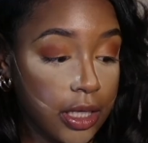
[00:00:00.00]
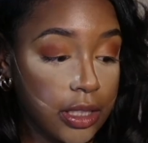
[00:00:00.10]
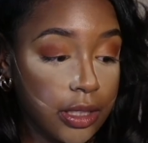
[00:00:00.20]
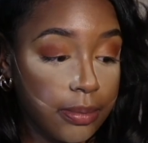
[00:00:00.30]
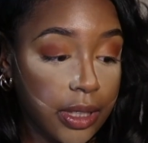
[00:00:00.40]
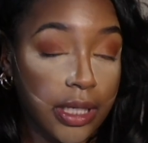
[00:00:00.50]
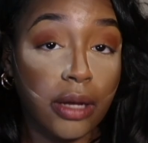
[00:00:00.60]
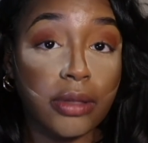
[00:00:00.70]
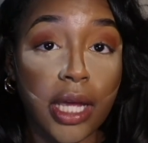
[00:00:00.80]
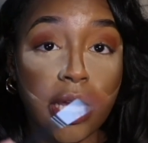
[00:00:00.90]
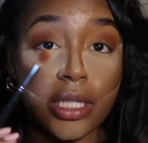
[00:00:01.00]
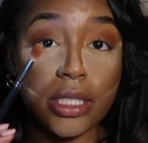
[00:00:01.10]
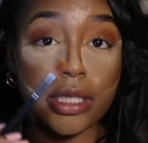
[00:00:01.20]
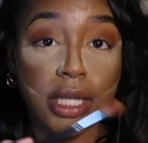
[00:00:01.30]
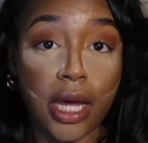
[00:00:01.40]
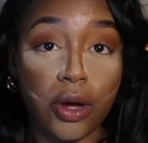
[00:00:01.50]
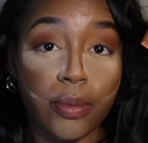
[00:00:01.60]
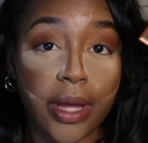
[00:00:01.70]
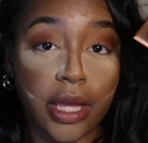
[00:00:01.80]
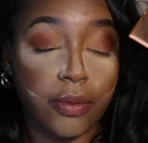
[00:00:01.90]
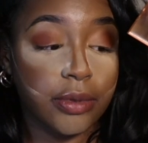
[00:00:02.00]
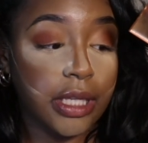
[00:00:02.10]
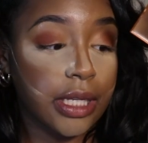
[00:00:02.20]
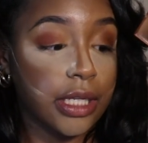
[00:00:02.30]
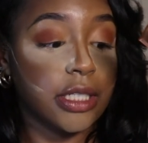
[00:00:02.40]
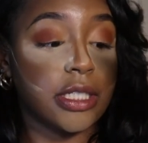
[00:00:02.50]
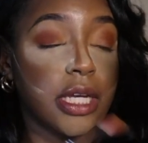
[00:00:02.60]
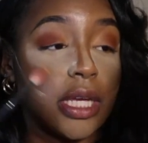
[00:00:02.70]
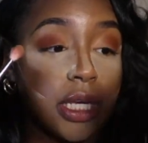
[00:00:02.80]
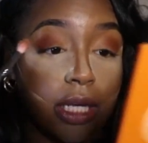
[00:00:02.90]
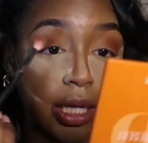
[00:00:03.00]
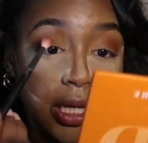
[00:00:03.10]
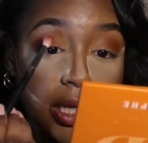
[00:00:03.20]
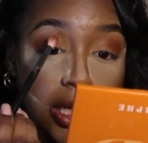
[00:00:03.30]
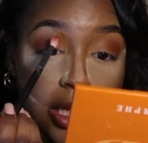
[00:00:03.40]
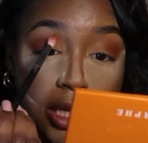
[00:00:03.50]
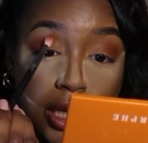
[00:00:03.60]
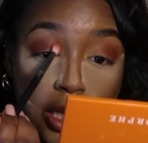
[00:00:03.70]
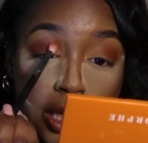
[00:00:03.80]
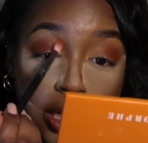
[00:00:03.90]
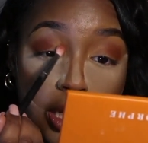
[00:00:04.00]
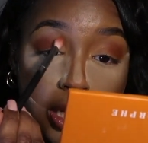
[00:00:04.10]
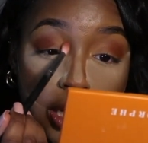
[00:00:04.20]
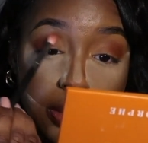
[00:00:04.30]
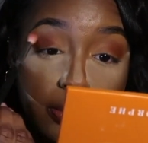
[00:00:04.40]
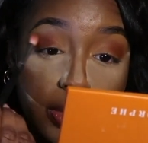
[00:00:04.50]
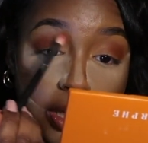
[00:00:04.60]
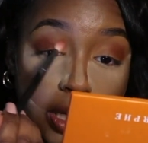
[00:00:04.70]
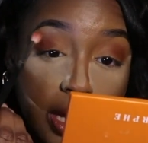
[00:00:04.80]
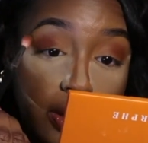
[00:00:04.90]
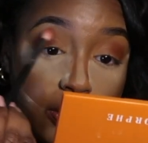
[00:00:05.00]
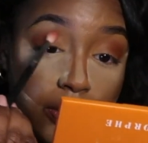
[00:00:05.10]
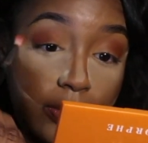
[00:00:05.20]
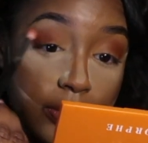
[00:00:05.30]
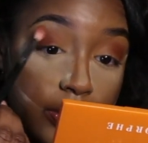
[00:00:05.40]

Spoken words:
To blend out the edges, I go back in with that lighter shade and blend it out.